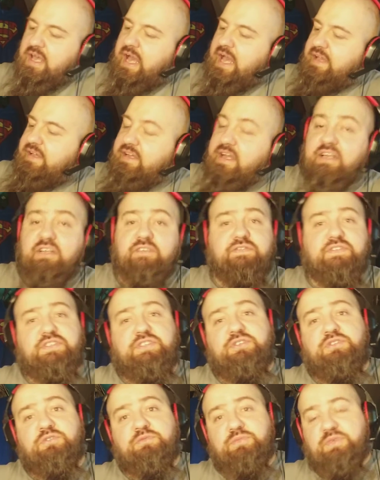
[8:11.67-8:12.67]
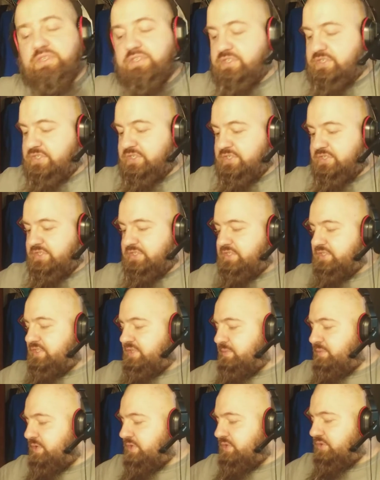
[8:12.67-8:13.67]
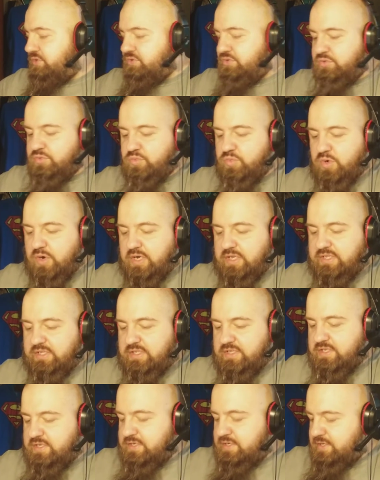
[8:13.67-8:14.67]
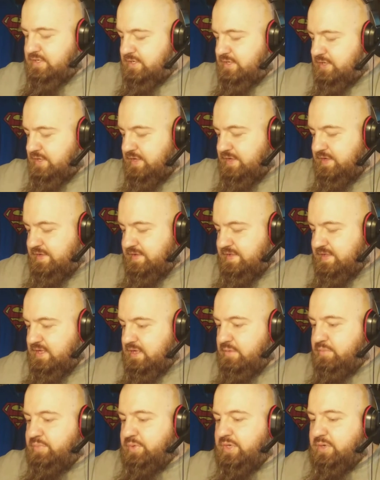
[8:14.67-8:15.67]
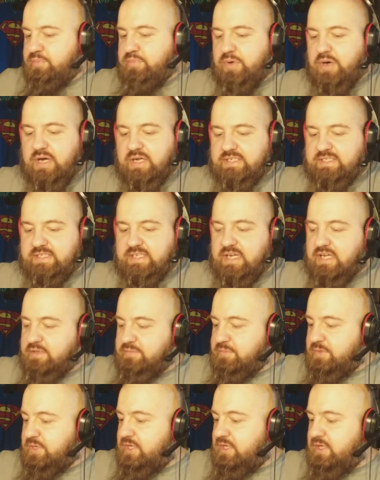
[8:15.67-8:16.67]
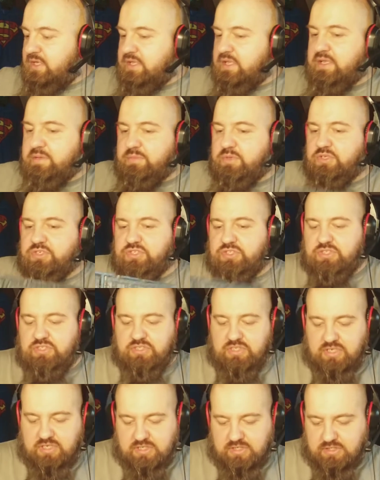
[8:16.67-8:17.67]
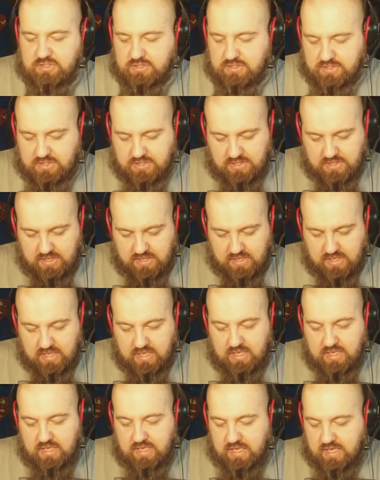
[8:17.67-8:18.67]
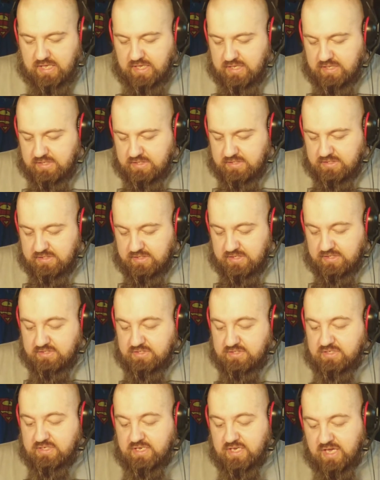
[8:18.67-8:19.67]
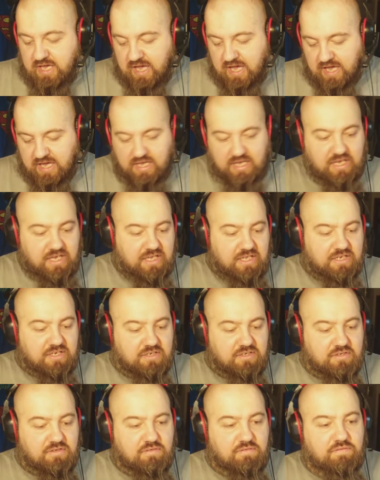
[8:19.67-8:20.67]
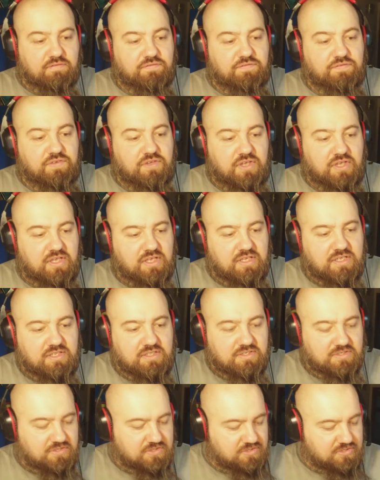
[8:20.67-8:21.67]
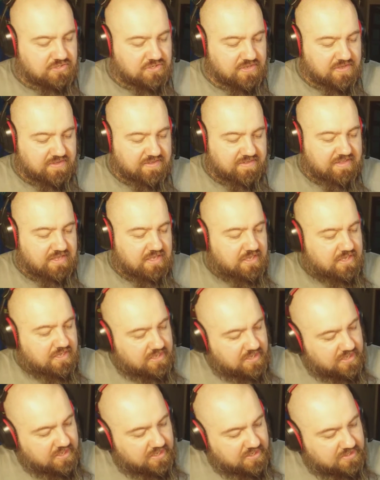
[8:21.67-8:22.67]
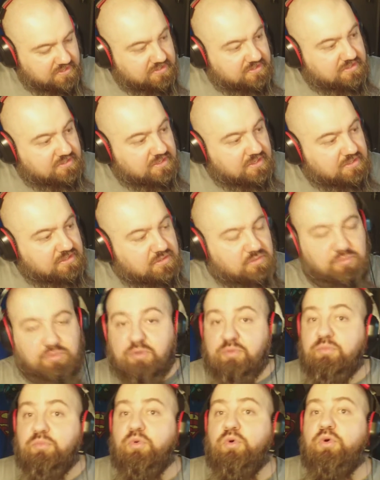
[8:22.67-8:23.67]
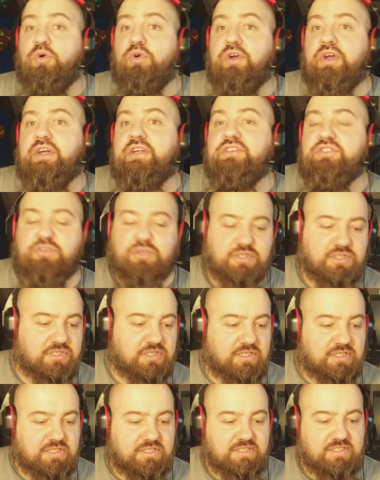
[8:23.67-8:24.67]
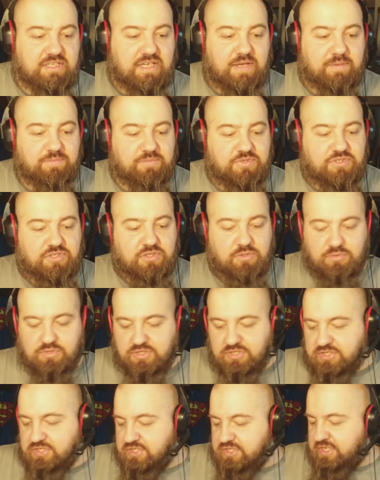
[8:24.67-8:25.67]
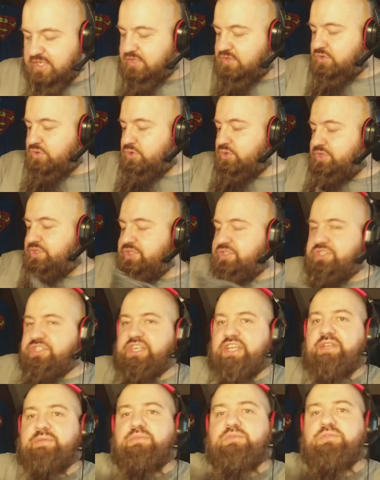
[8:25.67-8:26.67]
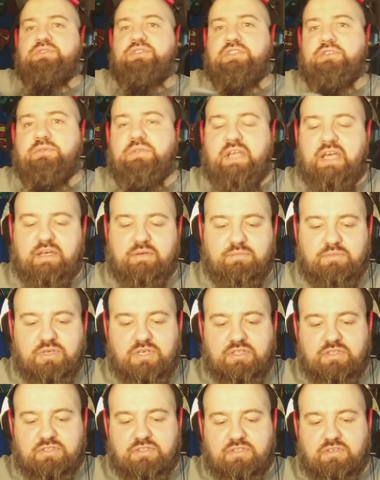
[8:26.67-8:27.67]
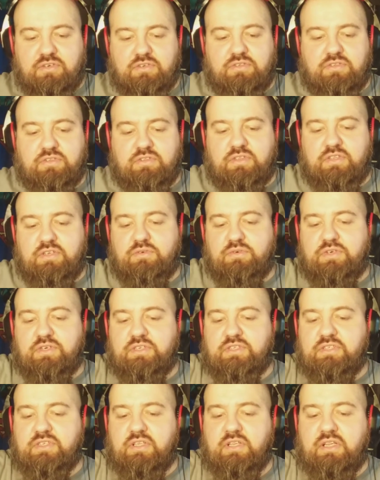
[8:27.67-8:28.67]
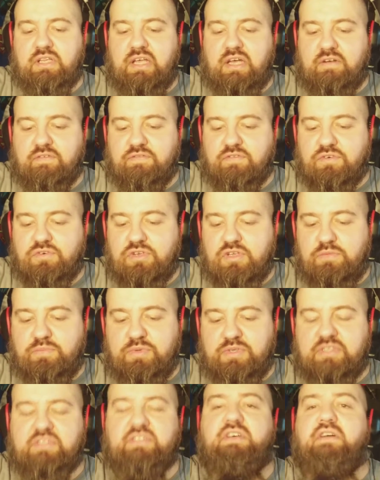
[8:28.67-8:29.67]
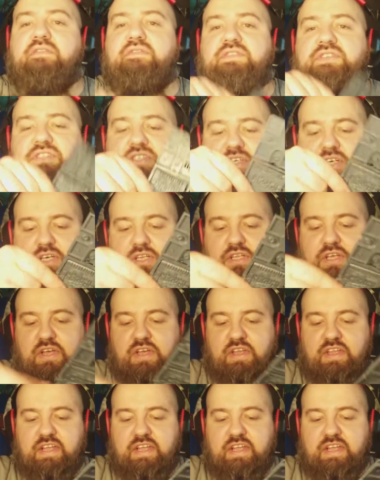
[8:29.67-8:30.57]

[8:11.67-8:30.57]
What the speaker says: I kind of assumed that this is similar to what the big box got me. Let me just take a look. And it kind of is. It is a little bit more interesting, let's say. So this is a torture chamber, so that means that there is a lot of creepy stuff inside.